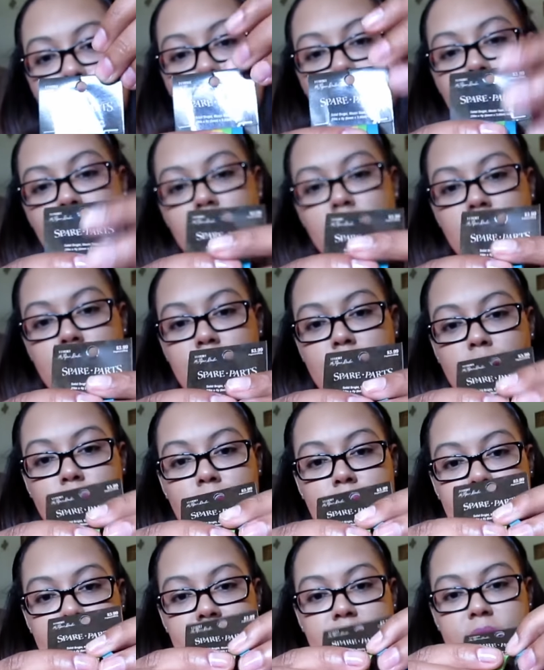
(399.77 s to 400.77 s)
color
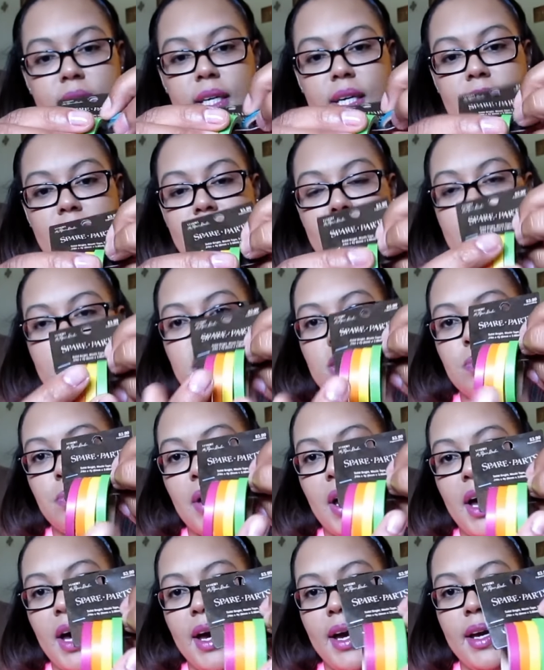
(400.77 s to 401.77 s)
coordinate the kids
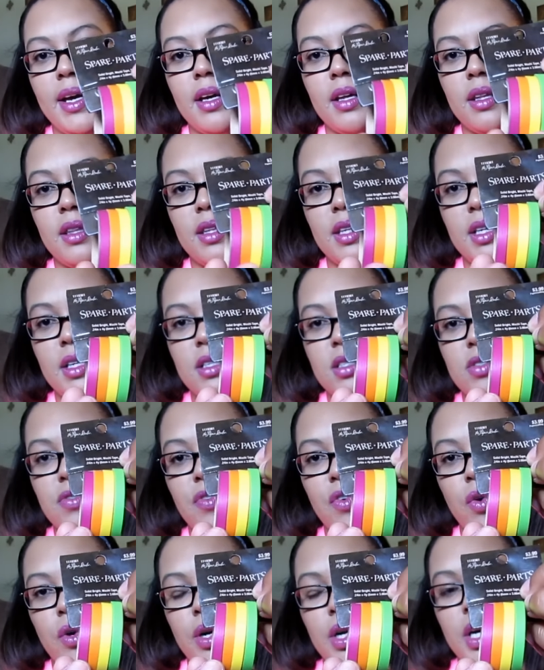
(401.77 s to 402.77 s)
by these
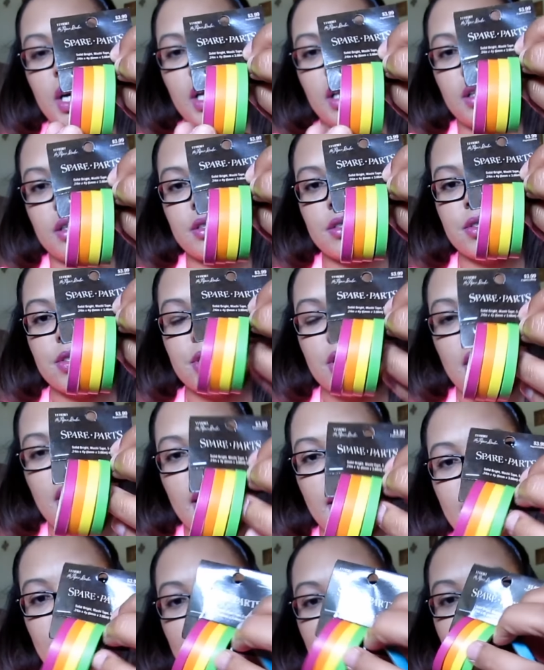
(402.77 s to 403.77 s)
four colors,
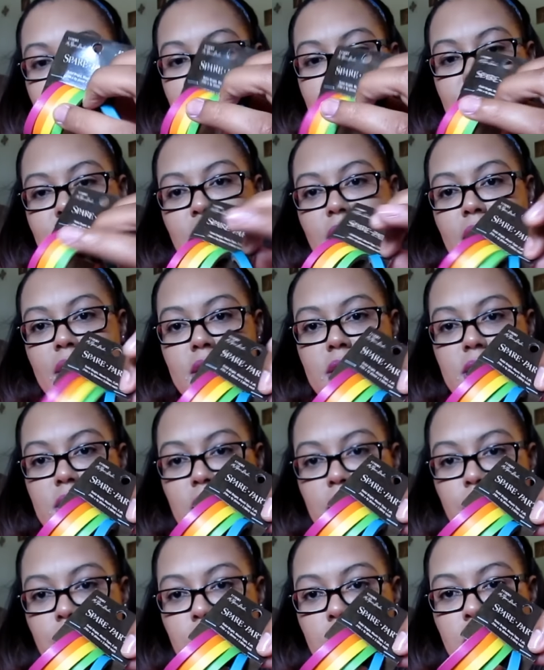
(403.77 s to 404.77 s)
and so I
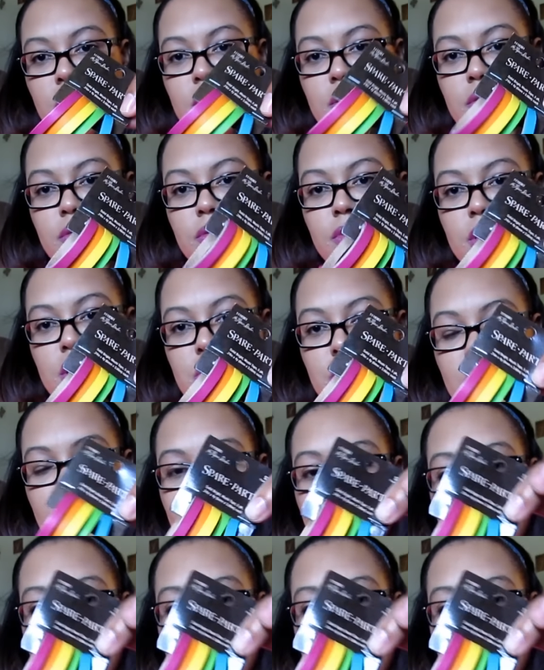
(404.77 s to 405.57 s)
said, well, this one